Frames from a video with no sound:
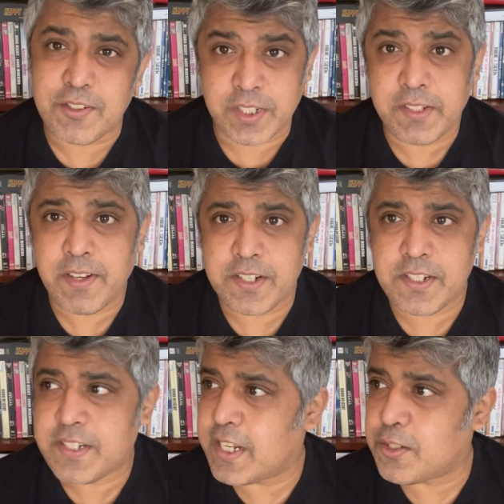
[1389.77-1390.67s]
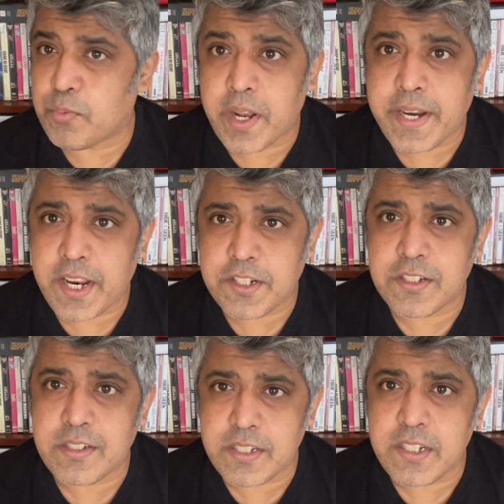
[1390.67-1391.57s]
And Diwar just has one
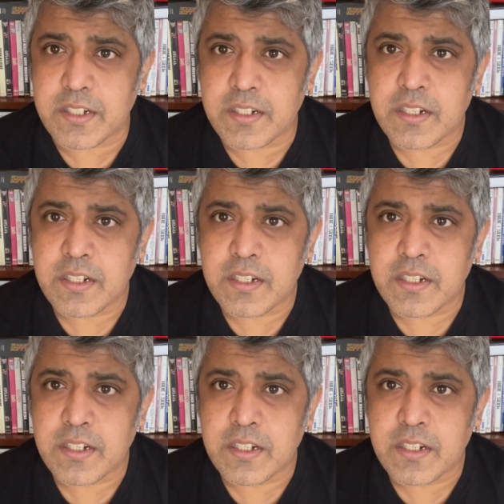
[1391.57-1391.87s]
action scene